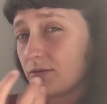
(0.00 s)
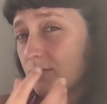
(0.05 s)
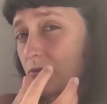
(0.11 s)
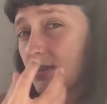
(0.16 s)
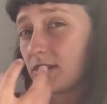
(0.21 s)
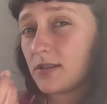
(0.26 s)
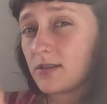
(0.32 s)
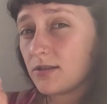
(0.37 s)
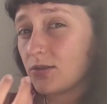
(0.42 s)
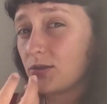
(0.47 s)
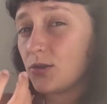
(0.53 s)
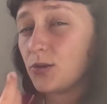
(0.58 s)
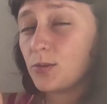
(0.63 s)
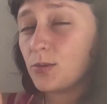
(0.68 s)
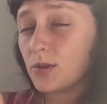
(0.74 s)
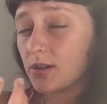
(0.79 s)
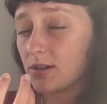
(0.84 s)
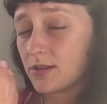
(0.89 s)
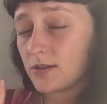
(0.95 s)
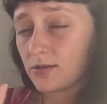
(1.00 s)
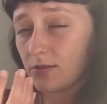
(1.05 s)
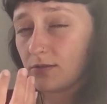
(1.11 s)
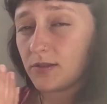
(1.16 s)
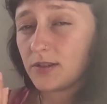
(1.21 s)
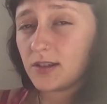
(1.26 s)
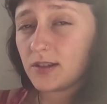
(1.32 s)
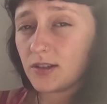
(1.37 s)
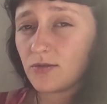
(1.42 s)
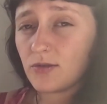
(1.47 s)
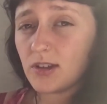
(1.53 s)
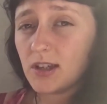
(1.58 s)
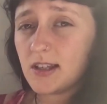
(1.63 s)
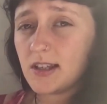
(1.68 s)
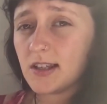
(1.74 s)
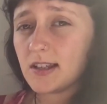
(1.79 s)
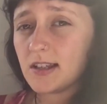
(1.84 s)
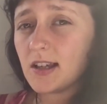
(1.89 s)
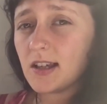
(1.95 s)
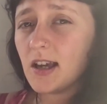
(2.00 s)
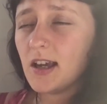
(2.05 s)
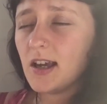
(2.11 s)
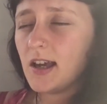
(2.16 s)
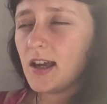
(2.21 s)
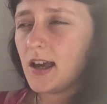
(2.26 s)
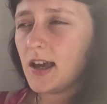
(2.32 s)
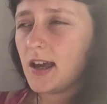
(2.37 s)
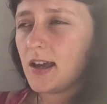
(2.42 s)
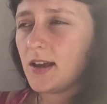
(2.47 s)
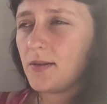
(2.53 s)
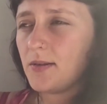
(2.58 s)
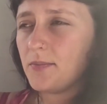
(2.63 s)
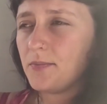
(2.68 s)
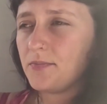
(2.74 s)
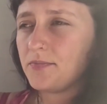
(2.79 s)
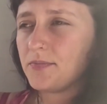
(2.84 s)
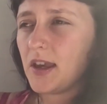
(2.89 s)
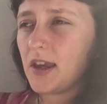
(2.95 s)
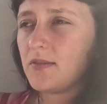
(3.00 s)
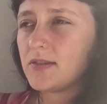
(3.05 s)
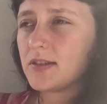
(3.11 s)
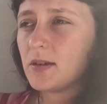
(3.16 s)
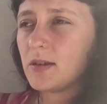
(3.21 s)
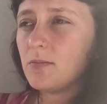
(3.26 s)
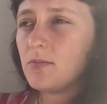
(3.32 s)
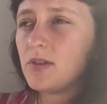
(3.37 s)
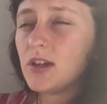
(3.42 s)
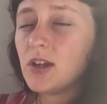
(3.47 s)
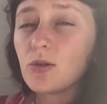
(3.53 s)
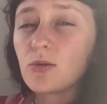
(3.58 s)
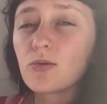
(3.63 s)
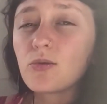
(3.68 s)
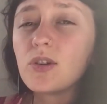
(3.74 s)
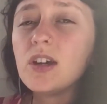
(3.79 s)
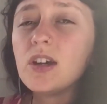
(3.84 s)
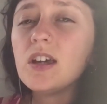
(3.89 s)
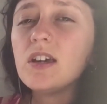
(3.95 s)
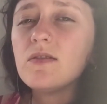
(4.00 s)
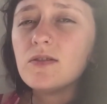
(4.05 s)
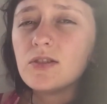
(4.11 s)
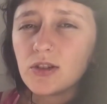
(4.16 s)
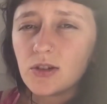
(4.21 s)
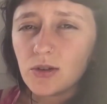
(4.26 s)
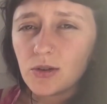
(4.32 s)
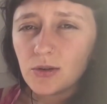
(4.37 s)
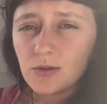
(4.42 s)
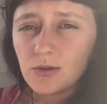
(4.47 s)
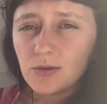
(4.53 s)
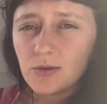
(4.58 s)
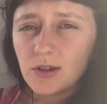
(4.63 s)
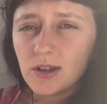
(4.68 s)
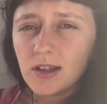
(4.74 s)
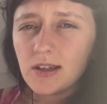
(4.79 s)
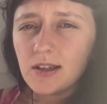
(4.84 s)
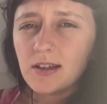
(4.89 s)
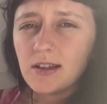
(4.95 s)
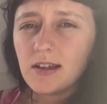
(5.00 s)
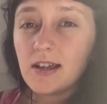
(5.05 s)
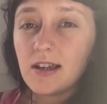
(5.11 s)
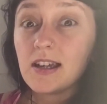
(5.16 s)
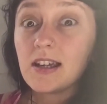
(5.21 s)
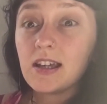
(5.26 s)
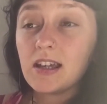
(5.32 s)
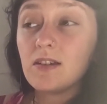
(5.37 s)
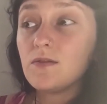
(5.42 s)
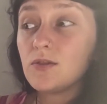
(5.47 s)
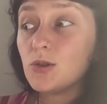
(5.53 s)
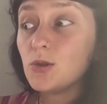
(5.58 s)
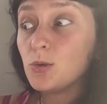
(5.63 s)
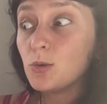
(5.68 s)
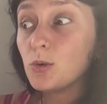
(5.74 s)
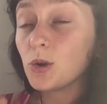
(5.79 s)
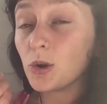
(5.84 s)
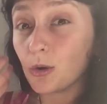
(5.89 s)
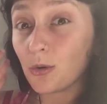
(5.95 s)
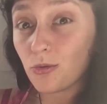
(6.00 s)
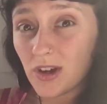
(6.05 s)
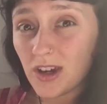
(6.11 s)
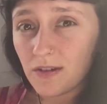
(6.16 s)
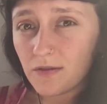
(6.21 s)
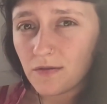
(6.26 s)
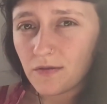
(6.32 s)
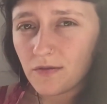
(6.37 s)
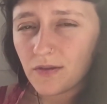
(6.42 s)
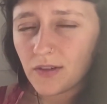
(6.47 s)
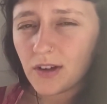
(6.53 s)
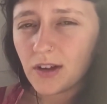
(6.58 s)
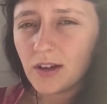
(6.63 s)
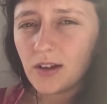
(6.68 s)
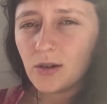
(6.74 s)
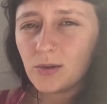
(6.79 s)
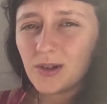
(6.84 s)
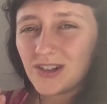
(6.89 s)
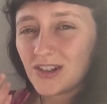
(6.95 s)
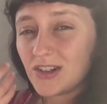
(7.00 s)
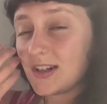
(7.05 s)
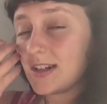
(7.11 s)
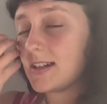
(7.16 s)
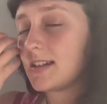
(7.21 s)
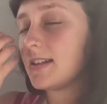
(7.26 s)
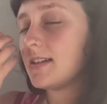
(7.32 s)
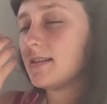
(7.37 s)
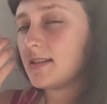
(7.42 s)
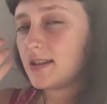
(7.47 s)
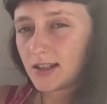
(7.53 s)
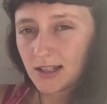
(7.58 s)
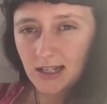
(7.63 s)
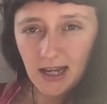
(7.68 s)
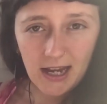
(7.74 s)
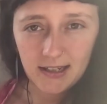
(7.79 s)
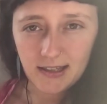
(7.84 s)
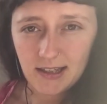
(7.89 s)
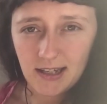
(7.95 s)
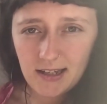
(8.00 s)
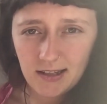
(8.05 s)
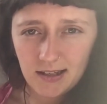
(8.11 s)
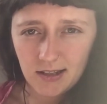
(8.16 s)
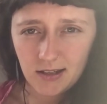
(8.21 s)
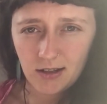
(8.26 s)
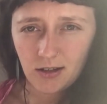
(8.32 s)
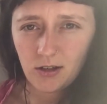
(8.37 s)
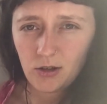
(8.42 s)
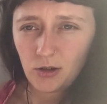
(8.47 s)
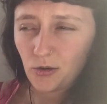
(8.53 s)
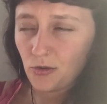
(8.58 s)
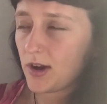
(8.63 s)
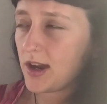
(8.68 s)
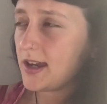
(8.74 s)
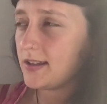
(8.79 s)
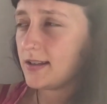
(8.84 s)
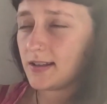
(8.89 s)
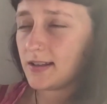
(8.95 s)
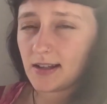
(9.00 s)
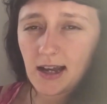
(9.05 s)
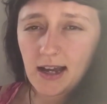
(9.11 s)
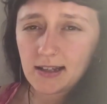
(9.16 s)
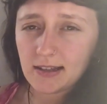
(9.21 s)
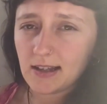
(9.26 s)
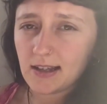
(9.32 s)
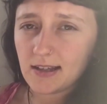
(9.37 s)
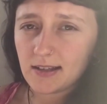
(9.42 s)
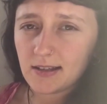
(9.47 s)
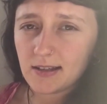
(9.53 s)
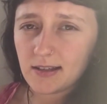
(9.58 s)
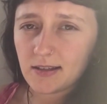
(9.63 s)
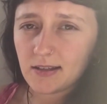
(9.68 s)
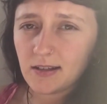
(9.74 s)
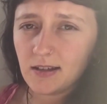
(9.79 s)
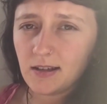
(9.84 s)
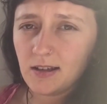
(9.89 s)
The two words are obviously related. Um, if something grieves you, it gives you grief, which is sadness, great sadness.